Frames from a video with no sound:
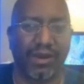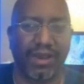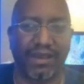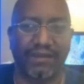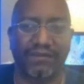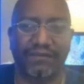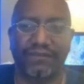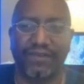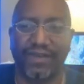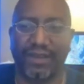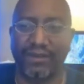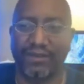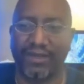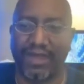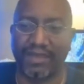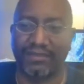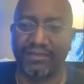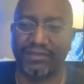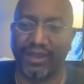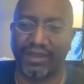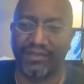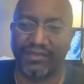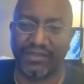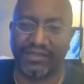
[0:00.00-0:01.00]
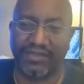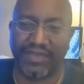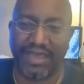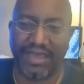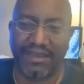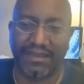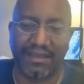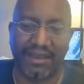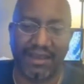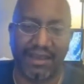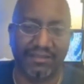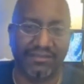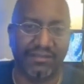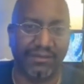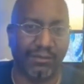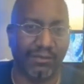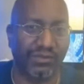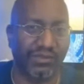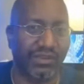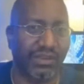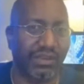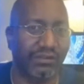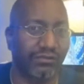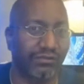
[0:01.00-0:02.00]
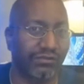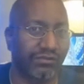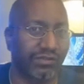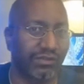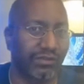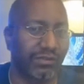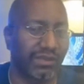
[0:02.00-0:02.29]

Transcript: I thought that concept was interesting,